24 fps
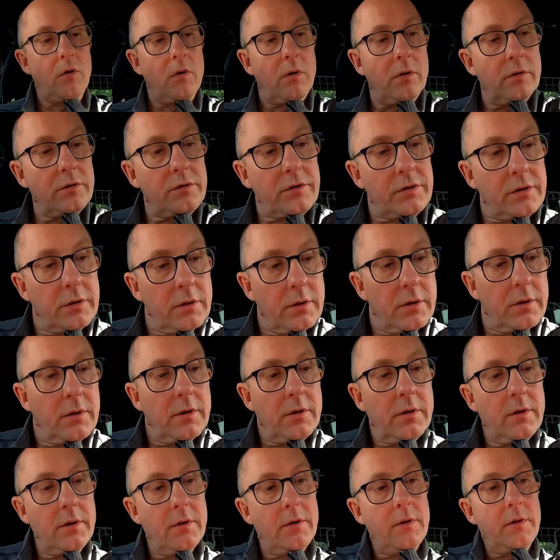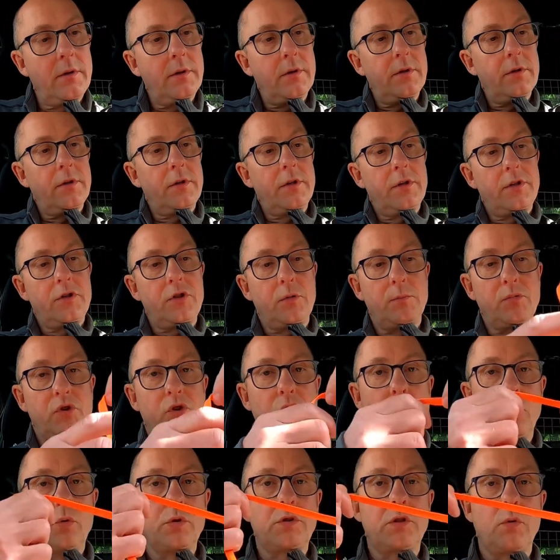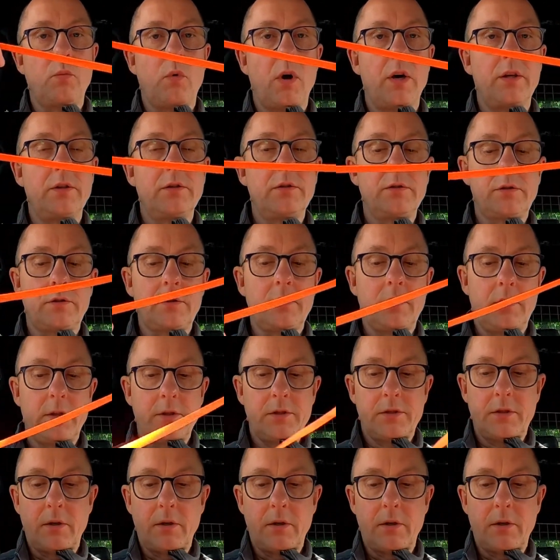got some shorter ones.